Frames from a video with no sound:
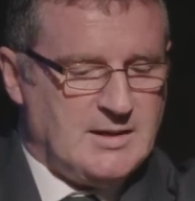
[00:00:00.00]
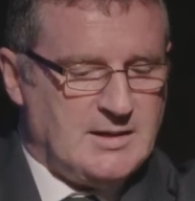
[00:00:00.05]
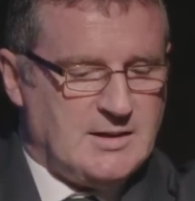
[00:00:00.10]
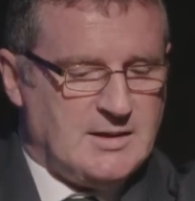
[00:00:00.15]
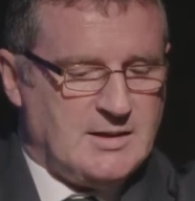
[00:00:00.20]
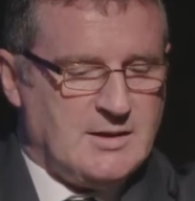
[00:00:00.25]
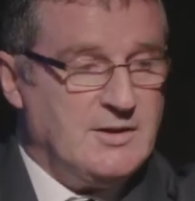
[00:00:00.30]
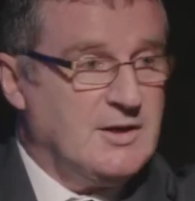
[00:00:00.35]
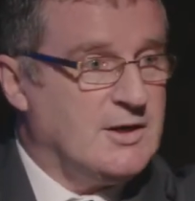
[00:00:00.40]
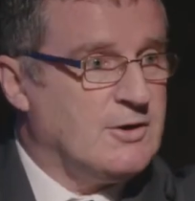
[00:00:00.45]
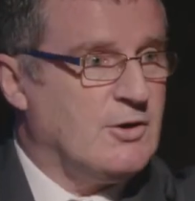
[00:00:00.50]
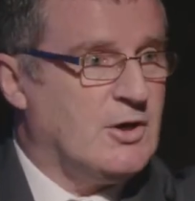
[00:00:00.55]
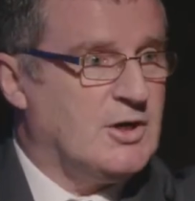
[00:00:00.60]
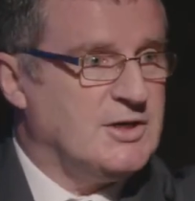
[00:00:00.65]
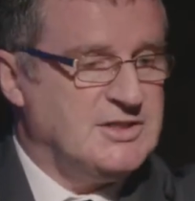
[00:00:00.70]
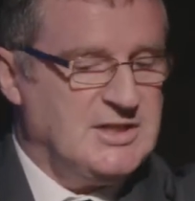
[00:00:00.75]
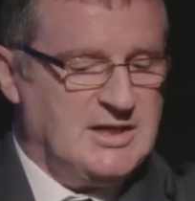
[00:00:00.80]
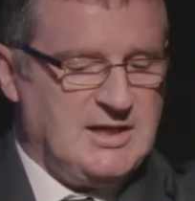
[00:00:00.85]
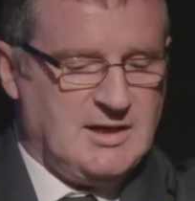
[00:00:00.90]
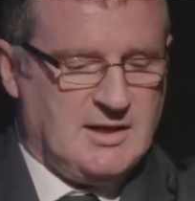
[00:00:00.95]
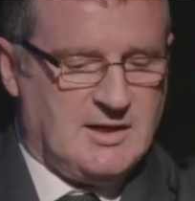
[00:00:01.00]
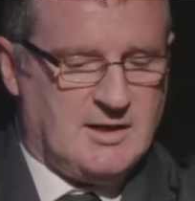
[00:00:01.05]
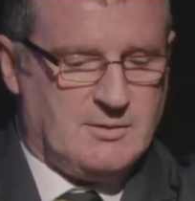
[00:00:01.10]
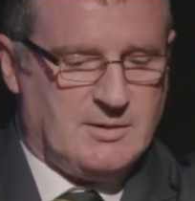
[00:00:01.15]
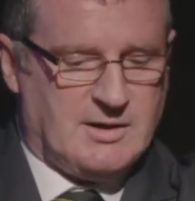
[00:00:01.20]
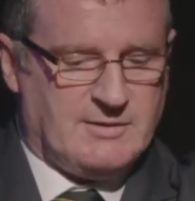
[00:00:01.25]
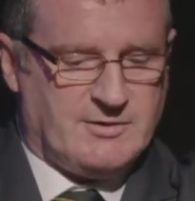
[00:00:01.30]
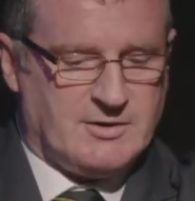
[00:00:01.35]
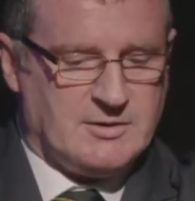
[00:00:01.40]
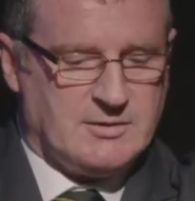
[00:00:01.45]
Their ordeal,
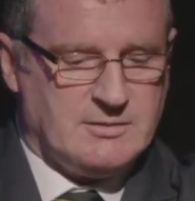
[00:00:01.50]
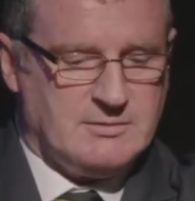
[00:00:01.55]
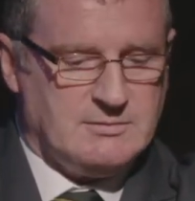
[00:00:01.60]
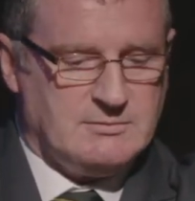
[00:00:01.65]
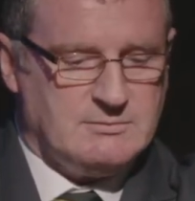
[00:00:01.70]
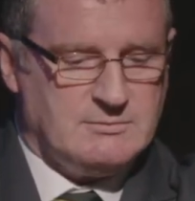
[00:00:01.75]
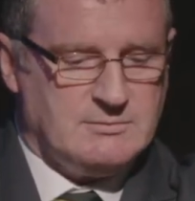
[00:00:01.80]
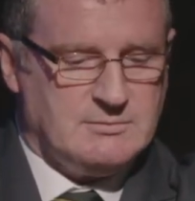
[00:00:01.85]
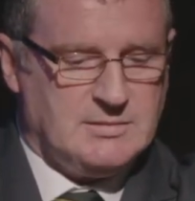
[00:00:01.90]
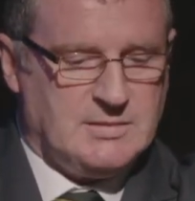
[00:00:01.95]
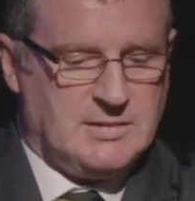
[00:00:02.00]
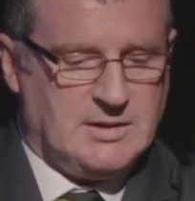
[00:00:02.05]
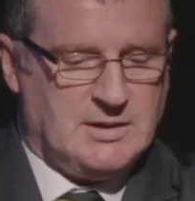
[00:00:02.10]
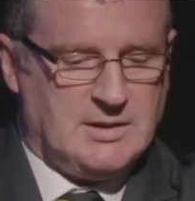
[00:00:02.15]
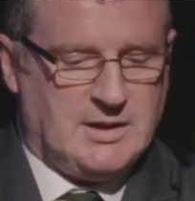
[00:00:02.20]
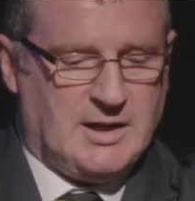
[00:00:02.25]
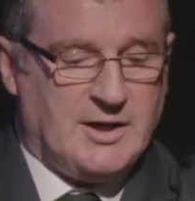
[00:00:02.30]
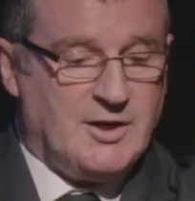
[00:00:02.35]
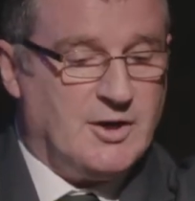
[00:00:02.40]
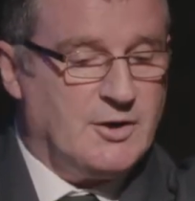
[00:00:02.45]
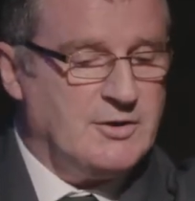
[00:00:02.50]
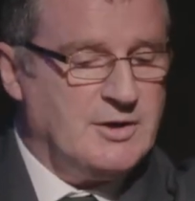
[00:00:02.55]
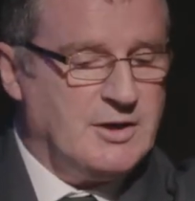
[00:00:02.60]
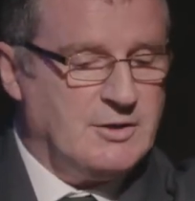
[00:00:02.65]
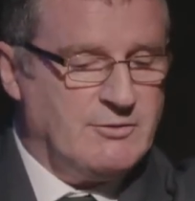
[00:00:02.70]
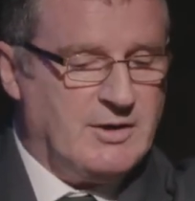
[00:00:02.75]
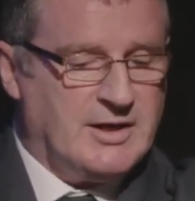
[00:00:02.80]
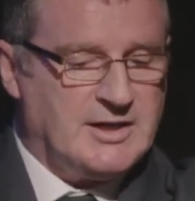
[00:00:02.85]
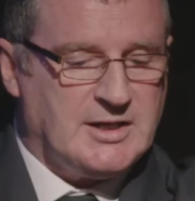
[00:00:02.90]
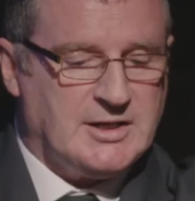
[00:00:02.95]
however, in earning
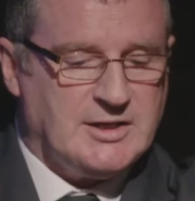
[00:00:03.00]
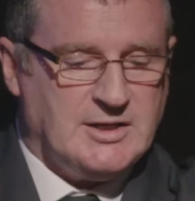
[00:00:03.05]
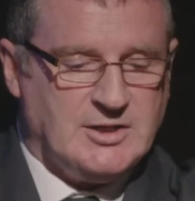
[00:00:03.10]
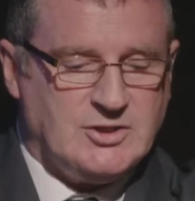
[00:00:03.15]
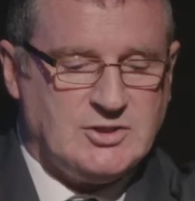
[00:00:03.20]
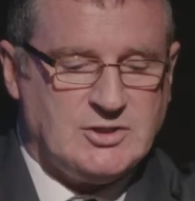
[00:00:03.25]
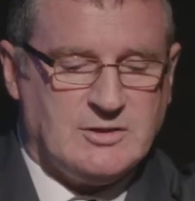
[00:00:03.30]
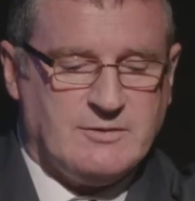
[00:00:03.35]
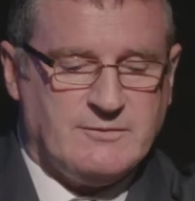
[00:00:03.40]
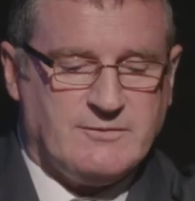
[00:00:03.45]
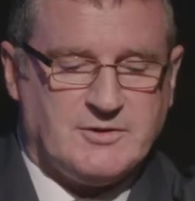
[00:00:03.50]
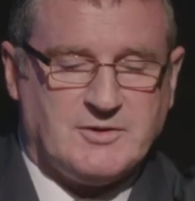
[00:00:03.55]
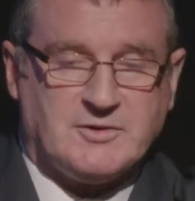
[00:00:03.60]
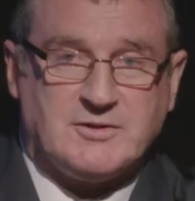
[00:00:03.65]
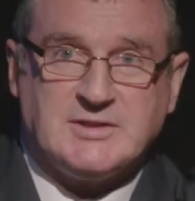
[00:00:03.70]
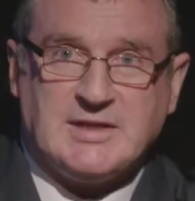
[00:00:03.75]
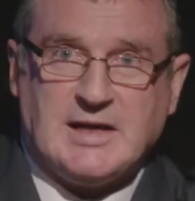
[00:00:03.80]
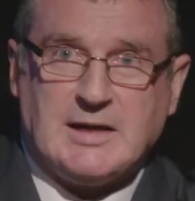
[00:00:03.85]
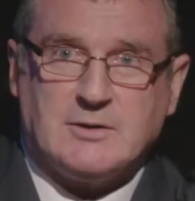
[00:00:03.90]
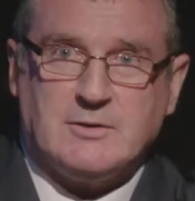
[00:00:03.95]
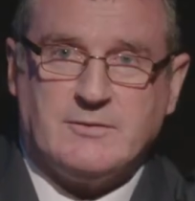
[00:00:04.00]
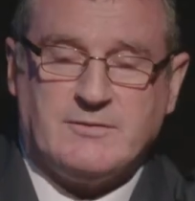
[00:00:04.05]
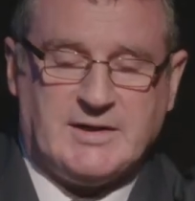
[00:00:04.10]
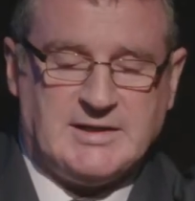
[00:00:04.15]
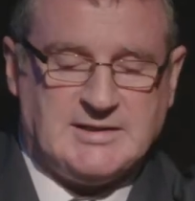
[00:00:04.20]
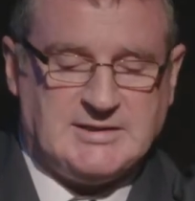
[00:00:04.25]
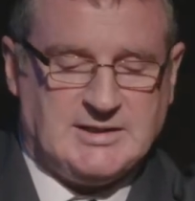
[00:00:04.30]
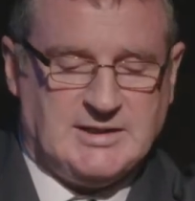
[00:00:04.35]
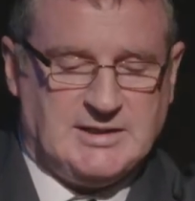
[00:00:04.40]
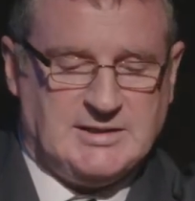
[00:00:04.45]
recognition for their
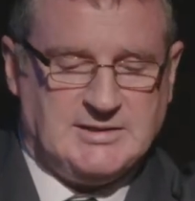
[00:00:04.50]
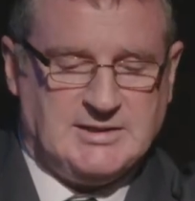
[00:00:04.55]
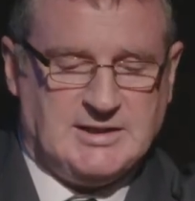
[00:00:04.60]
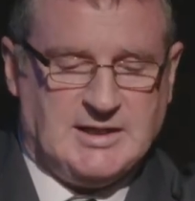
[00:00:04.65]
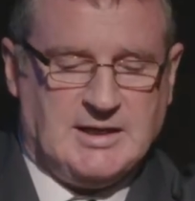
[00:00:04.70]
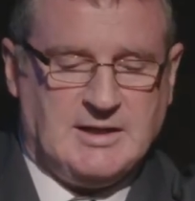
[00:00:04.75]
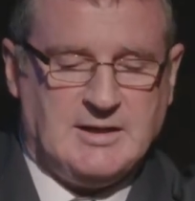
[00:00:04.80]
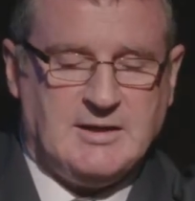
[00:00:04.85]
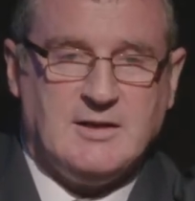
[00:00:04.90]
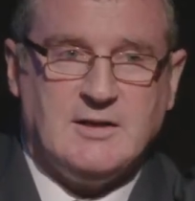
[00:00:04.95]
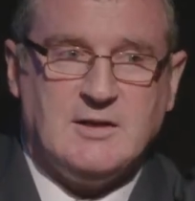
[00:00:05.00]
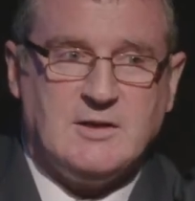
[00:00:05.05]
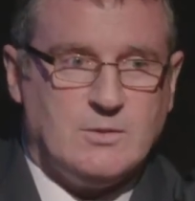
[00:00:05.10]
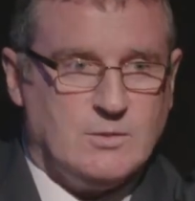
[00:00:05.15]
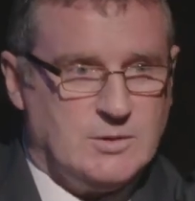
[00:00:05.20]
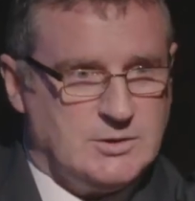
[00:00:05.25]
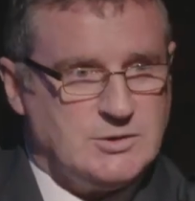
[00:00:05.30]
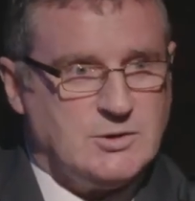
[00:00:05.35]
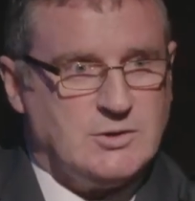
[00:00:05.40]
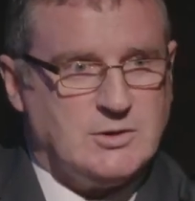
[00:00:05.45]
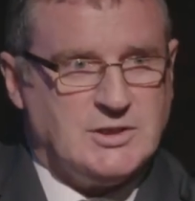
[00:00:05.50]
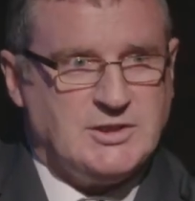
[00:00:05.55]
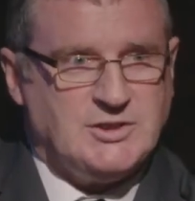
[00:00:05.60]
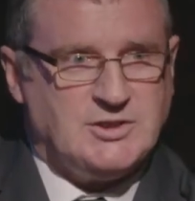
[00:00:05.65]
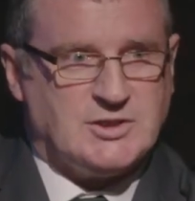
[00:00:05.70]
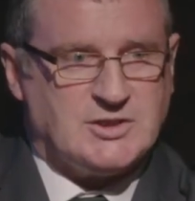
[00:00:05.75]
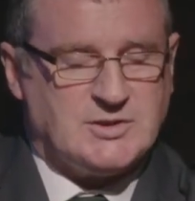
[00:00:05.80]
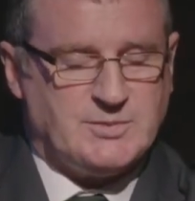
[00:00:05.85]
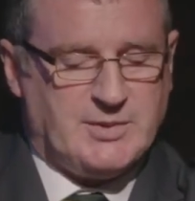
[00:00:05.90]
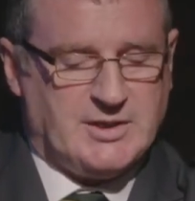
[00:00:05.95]
sacrifice in India was only
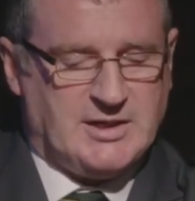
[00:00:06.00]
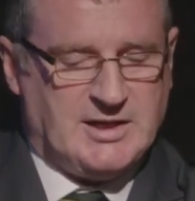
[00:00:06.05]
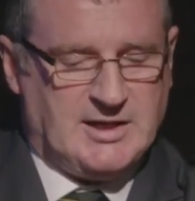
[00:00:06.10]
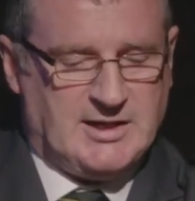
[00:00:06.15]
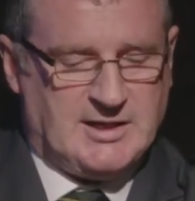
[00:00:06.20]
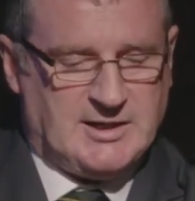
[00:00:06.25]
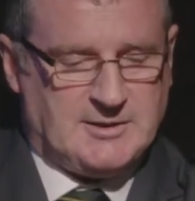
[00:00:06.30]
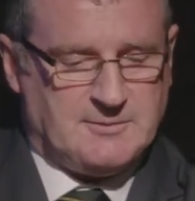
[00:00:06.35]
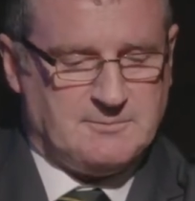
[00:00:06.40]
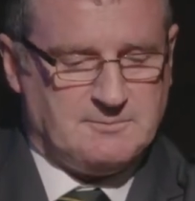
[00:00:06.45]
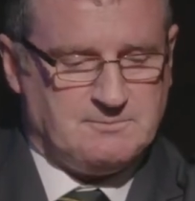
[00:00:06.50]
just beginning.